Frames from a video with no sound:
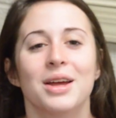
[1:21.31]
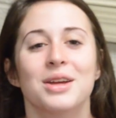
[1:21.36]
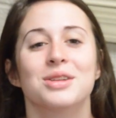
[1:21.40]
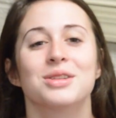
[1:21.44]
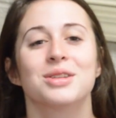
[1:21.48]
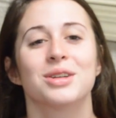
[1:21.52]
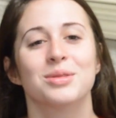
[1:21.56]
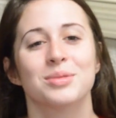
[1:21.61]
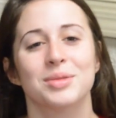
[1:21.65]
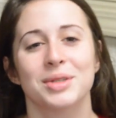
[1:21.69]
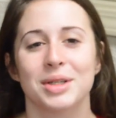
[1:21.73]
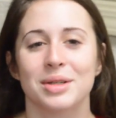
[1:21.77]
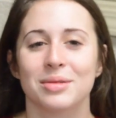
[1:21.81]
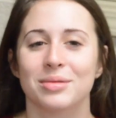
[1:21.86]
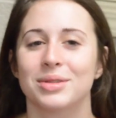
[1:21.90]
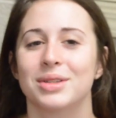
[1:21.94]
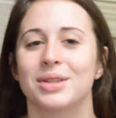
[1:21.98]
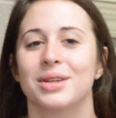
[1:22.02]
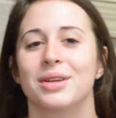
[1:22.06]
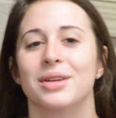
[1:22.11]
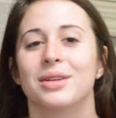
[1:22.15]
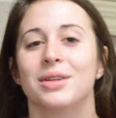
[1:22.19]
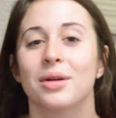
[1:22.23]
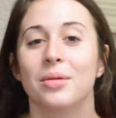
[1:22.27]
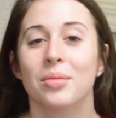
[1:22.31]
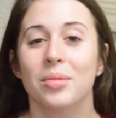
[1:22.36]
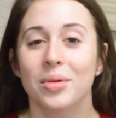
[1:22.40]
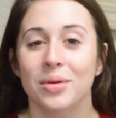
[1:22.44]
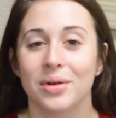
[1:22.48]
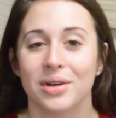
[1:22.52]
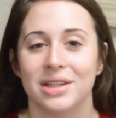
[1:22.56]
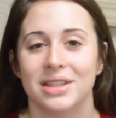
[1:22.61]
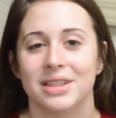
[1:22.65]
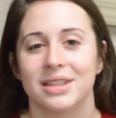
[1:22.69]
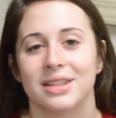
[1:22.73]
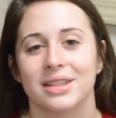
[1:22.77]
Some tips. Number
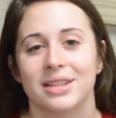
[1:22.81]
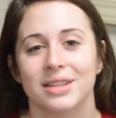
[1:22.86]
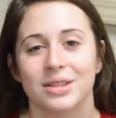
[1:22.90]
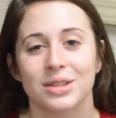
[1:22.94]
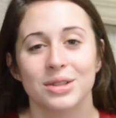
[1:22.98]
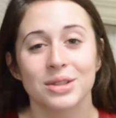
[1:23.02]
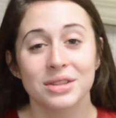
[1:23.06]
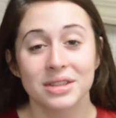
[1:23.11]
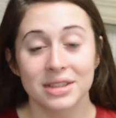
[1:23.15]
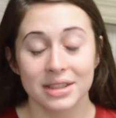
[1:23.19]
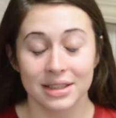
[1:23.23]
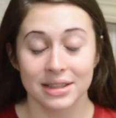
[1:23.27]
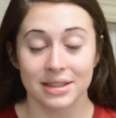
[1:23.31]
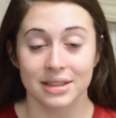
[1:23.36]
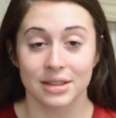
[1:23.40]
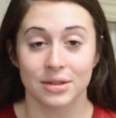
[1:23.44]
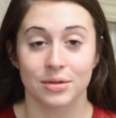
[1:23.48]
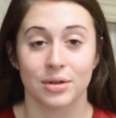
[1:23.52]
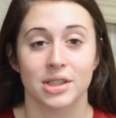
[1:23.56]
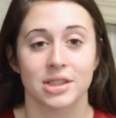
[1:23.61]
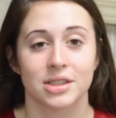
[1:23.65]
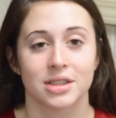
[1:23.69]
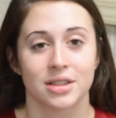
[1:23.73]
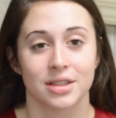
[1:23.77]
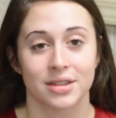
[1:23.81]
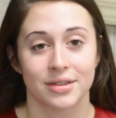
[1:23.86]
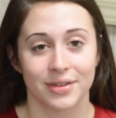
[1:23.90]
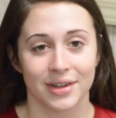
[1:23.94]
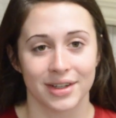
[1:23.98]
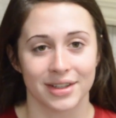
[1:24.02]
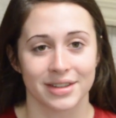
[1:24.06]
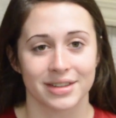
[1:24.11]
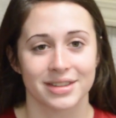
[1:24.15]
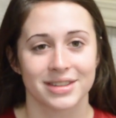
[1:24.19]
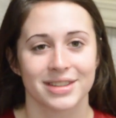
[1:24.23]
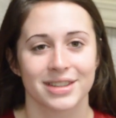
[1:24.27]
one, do the easy questions
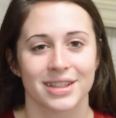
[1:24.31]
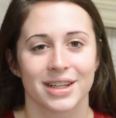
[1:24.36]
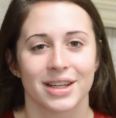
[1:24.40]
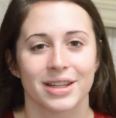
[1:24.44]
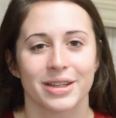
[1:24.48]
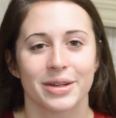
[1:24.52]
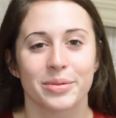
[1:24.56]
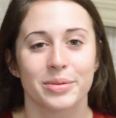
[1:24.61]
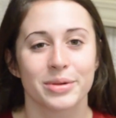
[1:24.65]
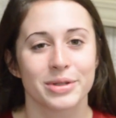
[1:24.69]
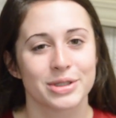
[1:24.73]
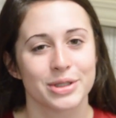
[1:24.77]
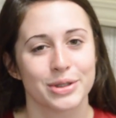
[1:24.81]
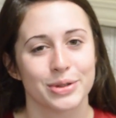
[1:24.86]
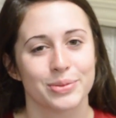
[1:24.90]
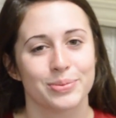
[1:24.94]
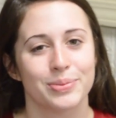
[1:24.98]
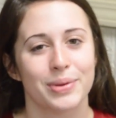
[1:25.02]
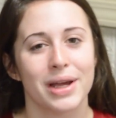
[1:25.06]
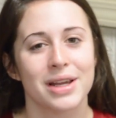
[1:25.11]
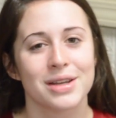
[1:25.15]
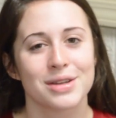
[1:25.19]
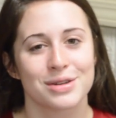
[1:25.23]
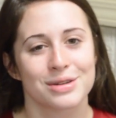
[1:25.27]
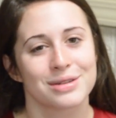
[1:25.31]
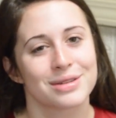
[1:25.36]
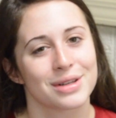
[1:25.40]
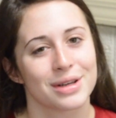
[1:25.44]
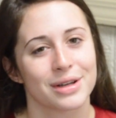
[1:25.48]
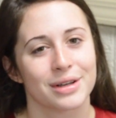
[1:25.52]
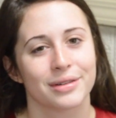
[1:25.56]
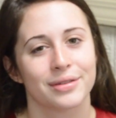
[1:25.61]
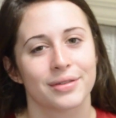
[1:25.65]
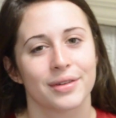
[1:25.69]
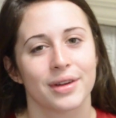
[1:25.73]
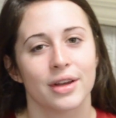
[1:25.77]
first. Number two, pace
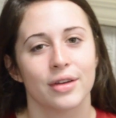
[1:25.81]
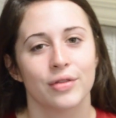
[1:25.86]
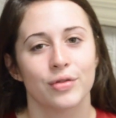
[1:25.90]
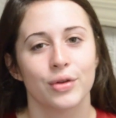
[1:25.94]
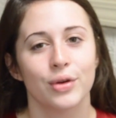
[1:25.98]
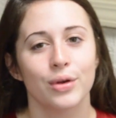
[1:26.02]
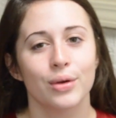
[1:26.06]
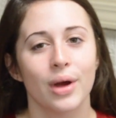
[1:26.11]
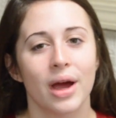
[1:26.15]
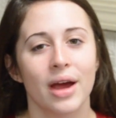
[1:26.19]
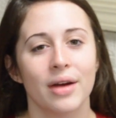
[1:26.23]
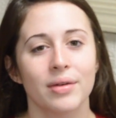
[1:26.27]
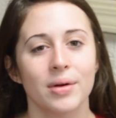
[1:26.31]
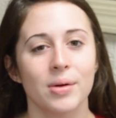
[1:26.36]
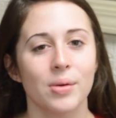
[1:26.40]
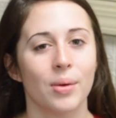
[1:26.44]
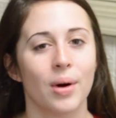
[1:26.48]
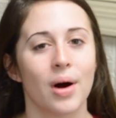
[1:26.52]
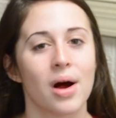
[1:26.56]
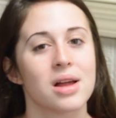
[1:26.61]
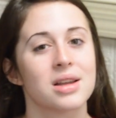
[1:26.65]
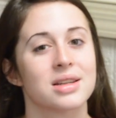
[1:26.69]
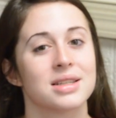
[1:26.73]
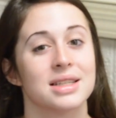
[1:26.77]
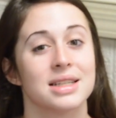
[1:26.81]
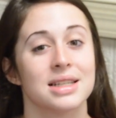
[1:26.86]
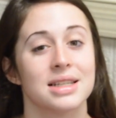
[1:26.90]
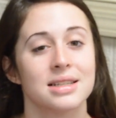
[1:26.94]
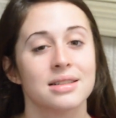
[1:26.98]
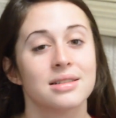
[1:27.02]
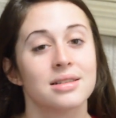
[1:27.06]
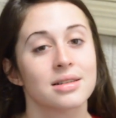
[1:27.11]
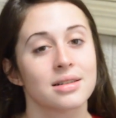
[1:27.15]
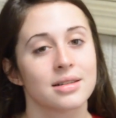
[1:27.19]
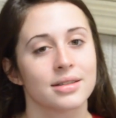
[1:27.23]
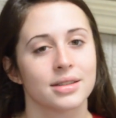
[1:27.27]
yourself. If you have a watch that
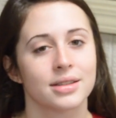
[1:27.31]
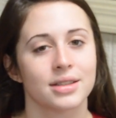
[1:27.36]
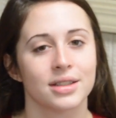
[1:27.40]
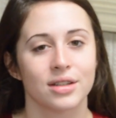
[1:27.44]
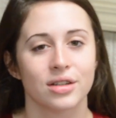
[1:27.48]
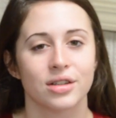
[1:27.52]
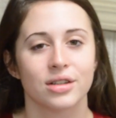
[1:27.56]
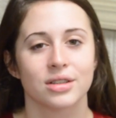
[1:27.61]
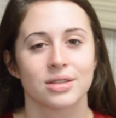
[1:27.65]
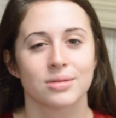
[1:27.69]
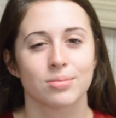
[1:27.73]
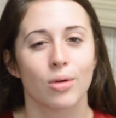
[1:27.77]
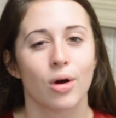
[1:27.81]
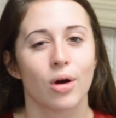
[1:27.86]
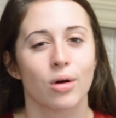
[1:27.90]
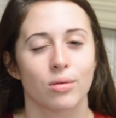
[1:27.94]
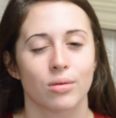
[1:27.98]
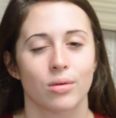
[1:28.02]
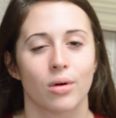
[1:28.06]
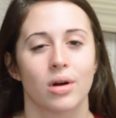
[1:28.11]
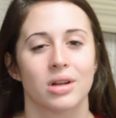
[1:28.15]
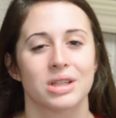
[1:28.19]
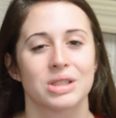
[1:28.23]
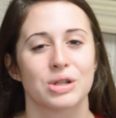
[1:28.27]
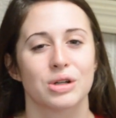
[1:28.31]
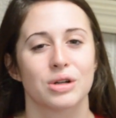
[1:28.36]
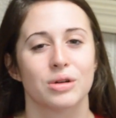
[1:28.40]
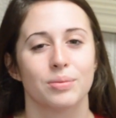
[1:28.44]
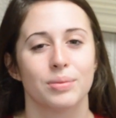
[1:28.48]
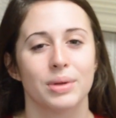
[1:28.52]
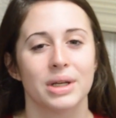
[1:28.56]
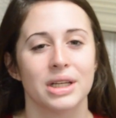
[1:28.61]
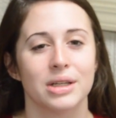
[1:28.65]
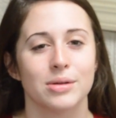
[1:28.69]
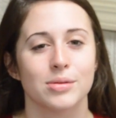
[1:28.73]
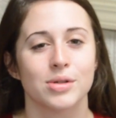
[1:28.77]
isn't considered a smart watch or
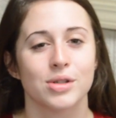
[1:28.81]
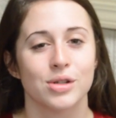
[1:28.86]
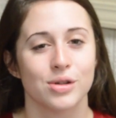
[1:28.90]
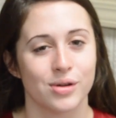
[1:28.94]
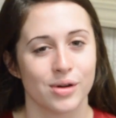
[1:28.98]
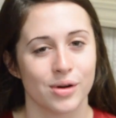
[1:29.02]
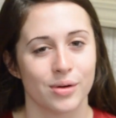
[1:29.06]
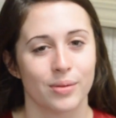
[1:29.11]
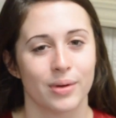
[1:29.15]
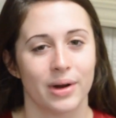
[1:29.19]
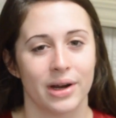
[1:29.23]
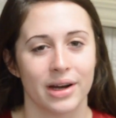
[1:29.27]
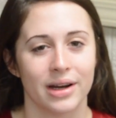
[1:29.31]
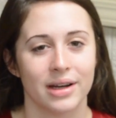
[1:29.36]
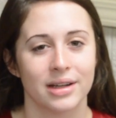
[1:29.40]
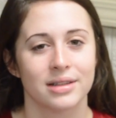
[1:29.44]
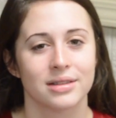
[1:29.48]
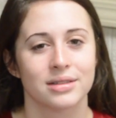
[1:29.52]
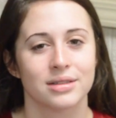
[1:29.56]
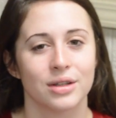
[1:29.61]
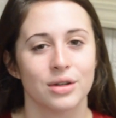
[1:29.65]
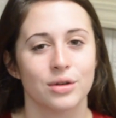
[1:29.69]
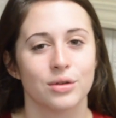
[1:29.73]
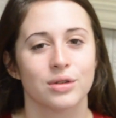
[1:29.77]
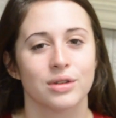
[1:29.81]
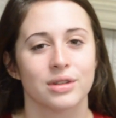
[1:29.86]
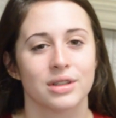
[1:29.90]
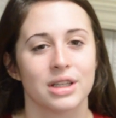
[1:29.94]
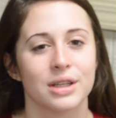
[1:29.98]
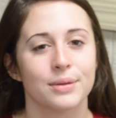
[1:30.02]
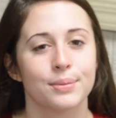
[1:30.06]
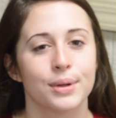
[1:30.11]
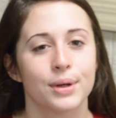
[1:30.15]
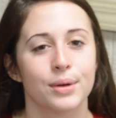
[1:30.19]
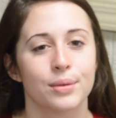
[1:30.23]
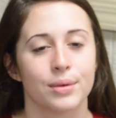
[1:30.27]
beeps, you can wear it so you can
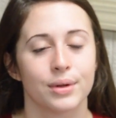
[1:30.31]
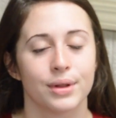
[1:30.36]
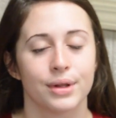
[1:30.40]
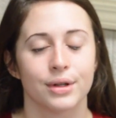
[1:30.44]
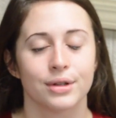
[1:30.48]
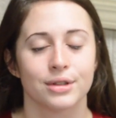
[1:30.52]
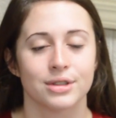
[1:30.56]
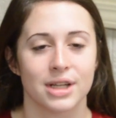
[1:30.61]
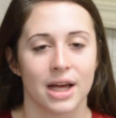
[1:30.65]
keep up with your